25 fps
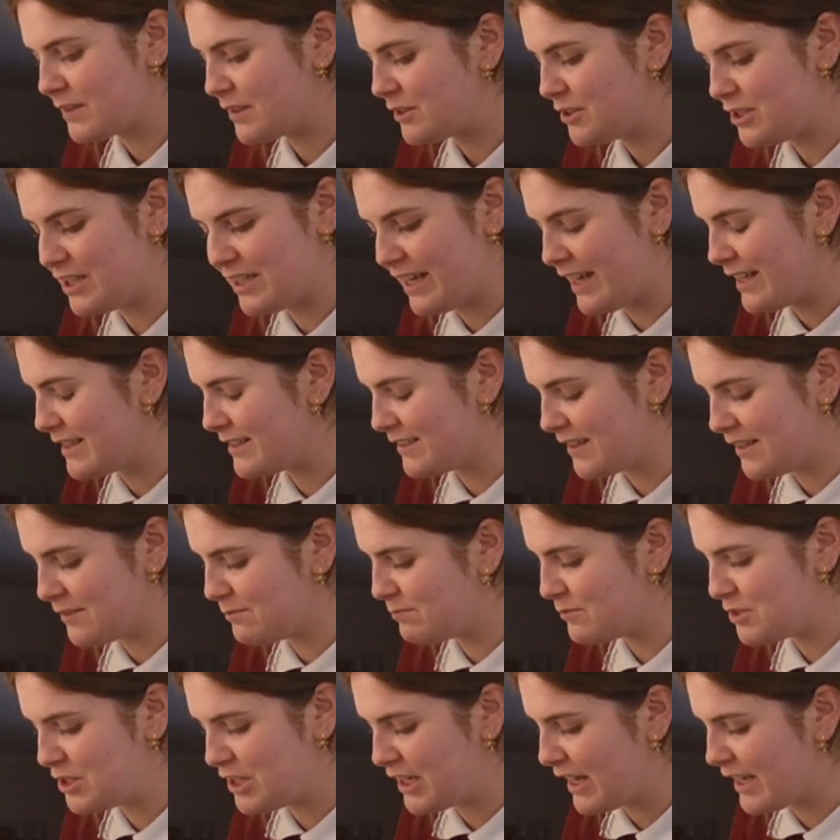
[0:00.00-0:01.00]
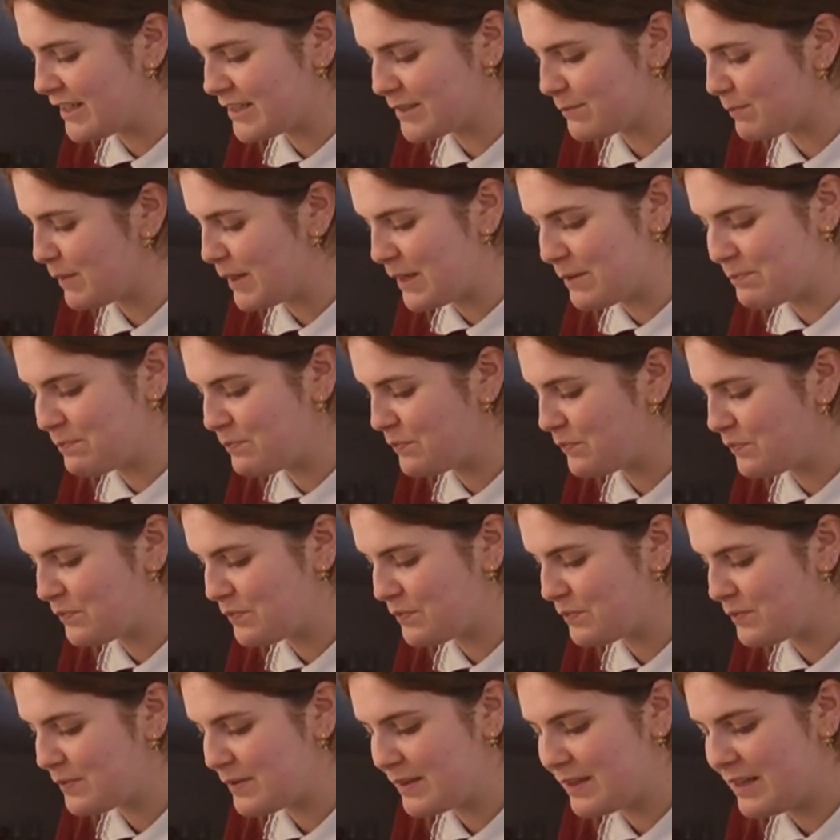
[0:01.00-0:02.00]
She gets it, she gets me.
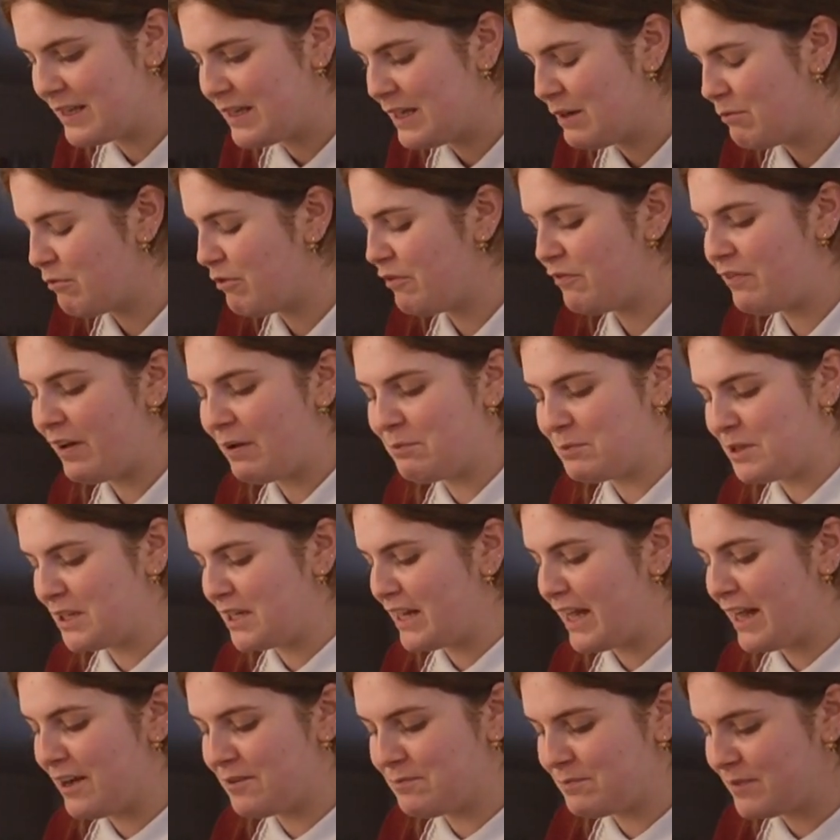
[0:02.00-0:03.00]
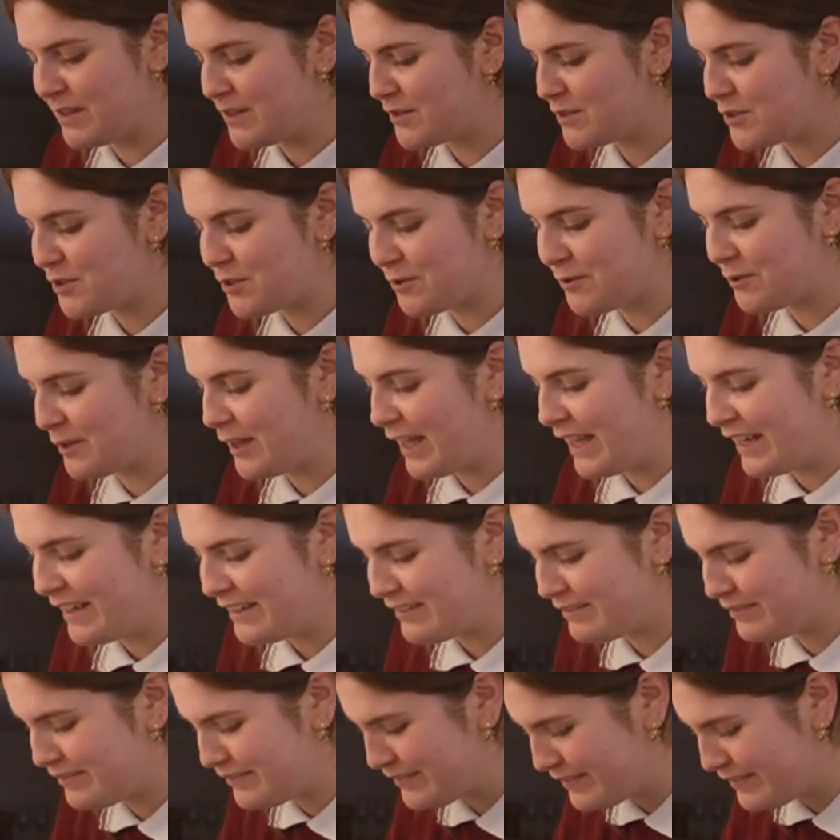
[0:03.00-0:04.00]
We're family now, it's too late.